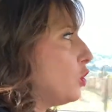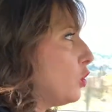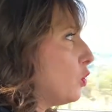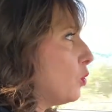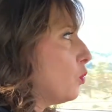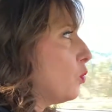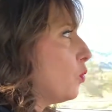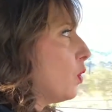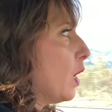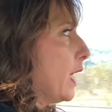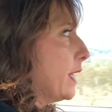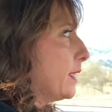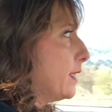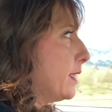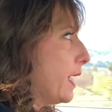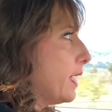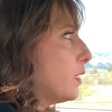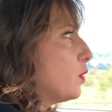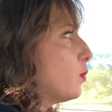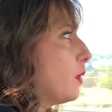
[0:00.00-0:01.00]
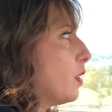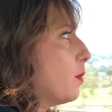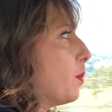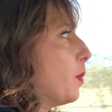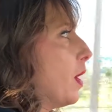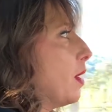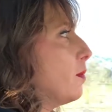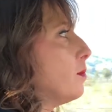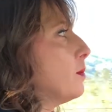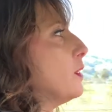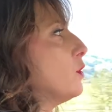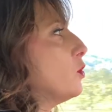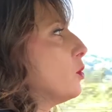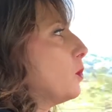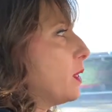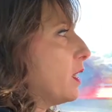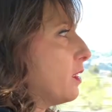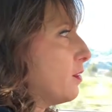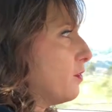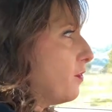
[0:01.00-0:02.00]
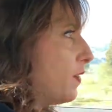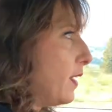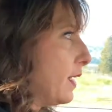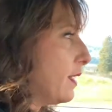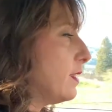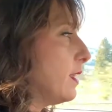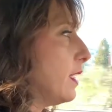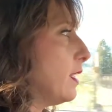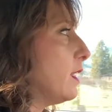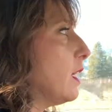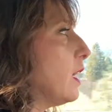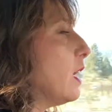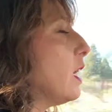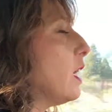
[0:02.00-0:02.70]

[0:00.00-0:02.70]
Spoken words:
to assess where the problem is so we can fix it.